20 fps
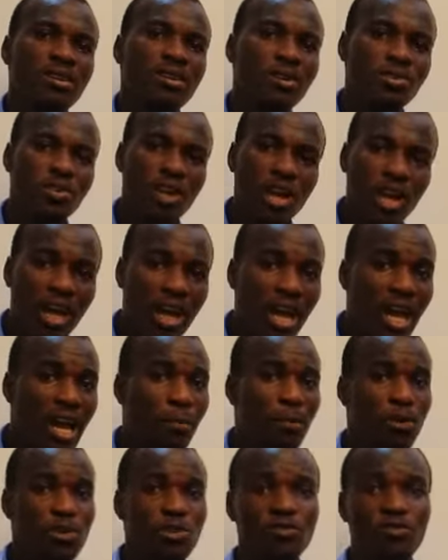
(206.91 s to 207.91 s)
Control account
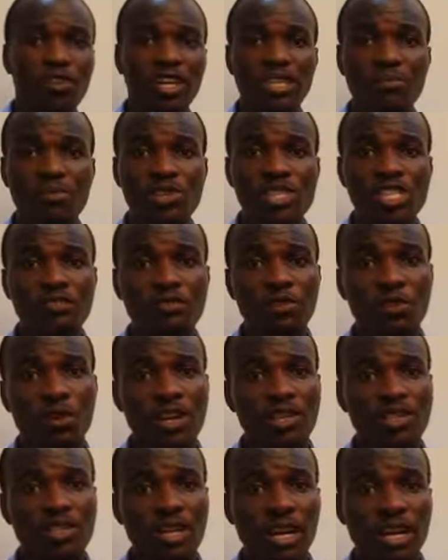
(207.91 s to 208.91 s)
helps us to find the missing figure
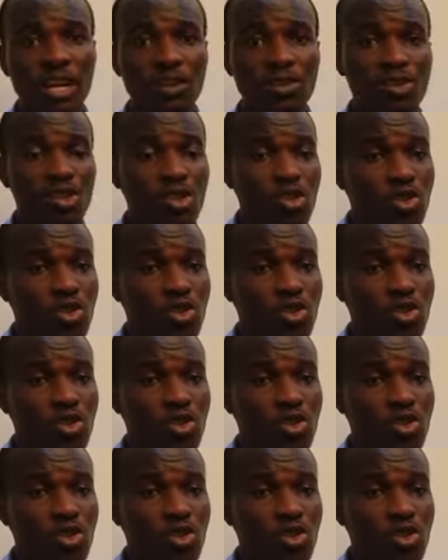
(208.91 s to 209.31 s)
in the account.